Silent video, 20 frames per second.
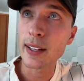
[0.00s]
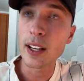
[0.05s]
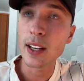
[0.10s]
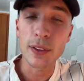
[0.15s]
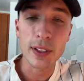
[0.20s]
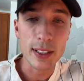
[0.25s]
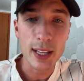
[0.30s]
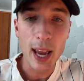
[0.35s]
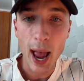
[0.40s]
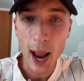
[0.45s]
This
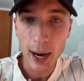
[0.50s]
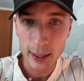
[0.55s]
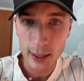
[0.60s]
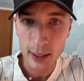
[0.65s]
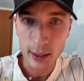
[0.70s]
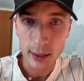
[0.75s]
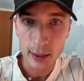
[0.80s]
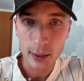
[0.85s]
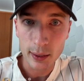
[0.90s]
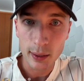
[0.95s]
idea of
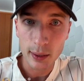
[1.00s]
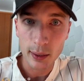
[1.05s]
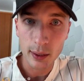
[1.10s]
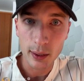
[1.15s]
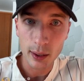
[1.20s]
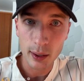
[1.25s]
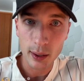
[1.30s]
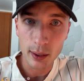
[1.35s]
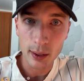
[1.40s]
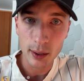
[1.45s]

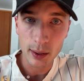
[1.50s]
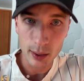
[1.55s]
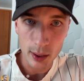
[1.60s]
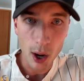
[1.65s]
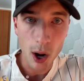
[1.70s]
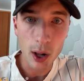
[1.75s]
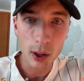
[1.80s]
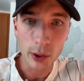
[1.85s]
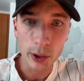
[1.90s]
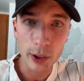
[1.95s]
attacking
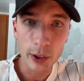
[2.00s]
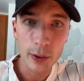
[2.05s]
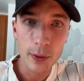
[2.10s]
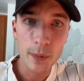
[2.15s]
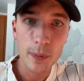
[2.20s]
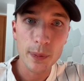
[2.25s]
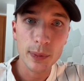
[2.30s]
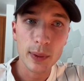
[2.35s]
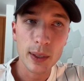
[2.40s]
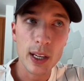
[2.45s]
the
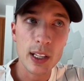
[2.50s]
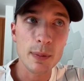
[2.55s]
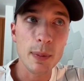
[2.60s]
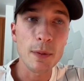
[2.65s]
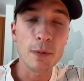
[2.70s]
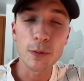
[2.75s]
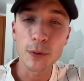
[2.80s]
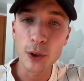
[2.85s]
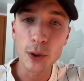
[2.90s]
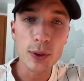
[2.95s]
dollar
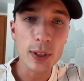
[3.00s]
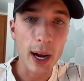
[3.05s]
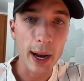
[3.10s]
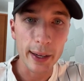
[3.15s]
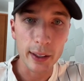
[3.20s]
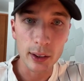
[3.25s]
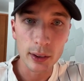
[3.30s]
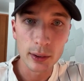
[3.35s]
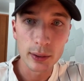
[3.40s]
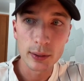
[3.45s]
has been
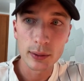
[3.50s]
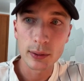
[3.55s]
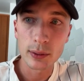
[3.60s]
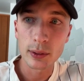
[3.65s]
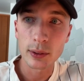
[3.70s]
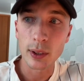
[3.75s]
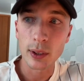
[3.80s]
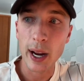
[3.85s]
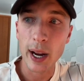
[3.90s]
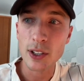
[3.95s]
futile,
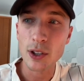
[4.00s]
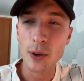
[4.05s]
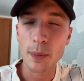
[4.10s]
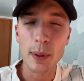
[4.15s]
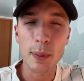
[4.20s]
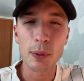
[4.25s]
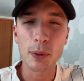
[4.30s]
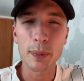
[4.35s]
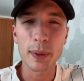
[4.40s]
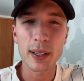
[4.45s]

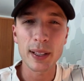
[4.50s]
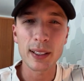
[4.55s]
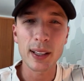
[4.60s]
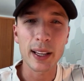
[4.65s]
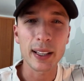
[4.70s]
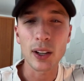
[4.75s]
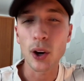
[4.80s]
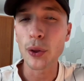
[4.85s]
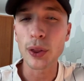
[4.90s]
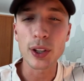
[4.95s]
right? So people
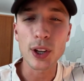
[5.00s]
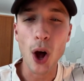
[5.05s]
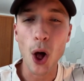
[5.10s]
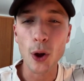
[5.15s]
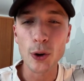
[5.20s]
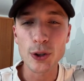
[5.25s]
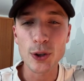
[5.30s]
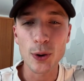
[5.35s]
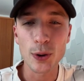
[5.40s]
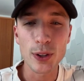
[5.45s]
being like, oh,
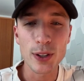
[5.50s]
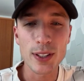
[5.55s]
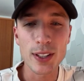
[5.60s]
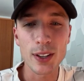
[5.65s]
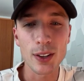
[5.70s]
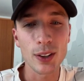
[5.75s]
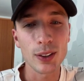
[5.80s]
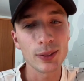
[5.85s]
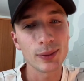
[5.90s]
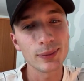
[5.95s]
the dollar's
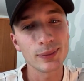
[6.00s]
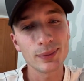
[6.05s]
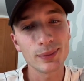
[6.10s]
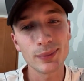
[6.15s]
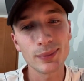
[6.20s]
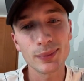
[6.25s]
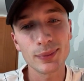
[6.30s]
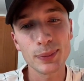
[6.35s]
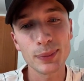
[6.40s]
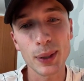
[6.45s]
going to zero.
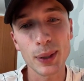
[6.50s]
